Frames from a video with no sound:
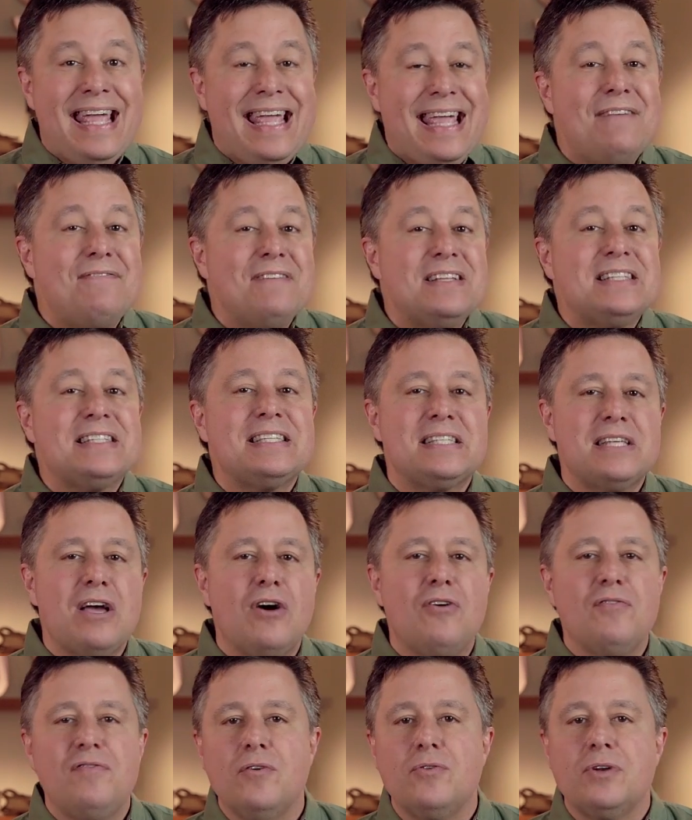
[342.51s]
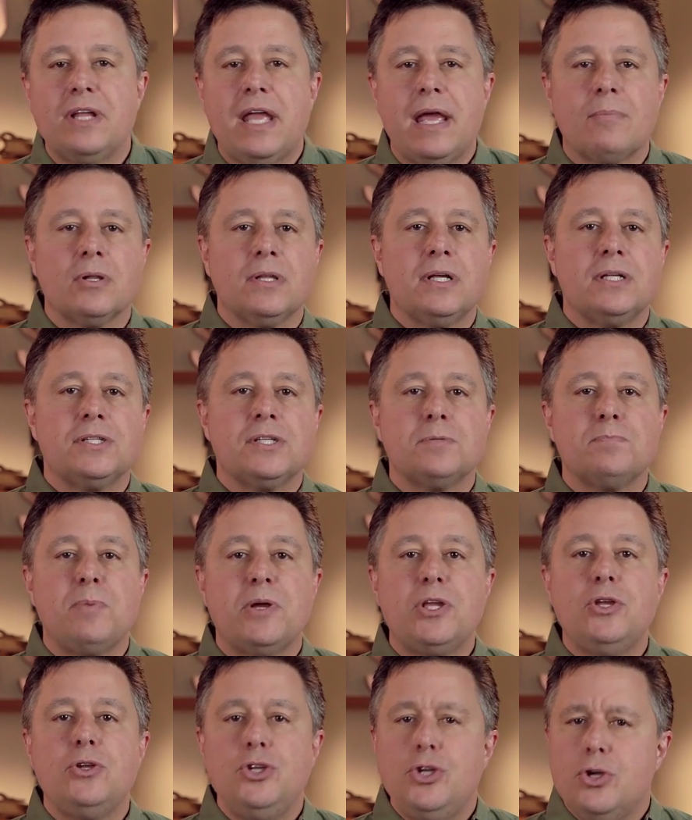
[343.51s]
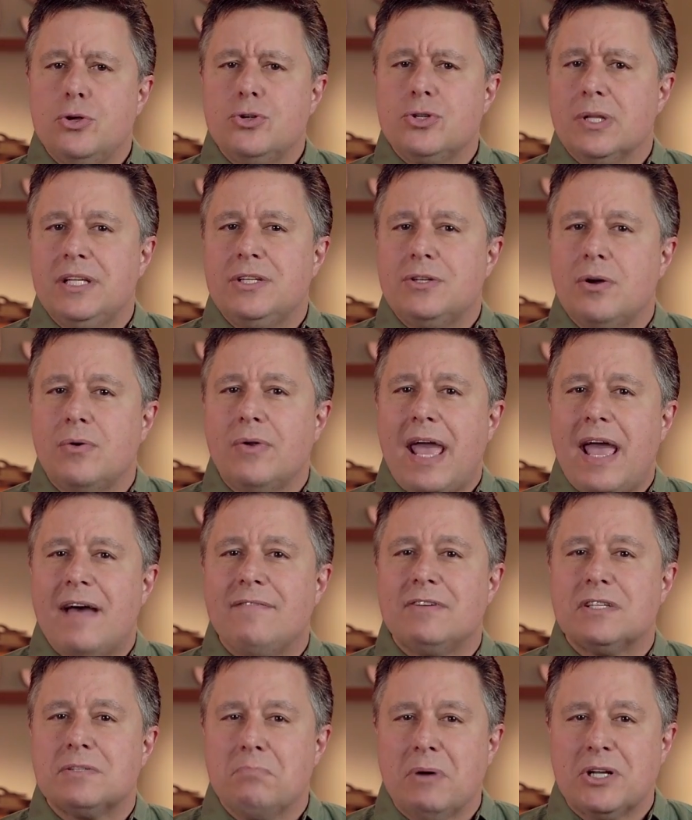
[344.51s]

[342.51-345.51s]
even cell phone camera lenses, but you usually don't have as